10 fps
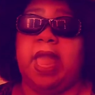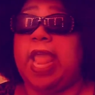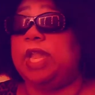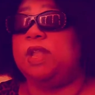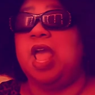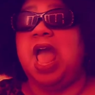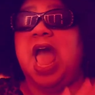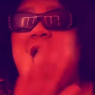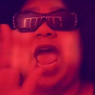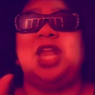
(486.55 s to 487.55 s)
And
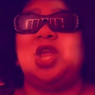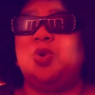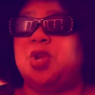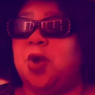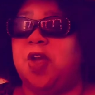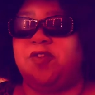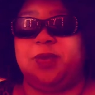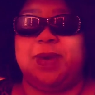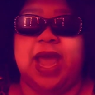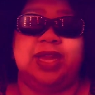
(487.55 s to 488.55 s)
I don't know
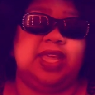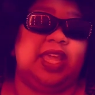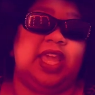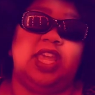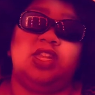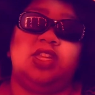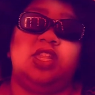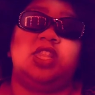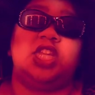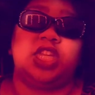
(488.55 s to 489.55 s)
everybody
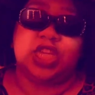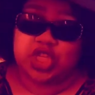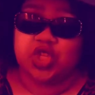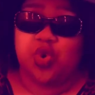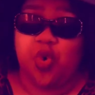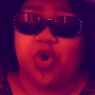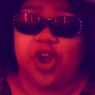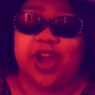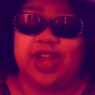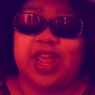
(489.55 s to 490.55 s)
in the
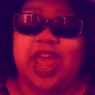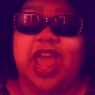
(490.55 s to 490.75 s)
Discord,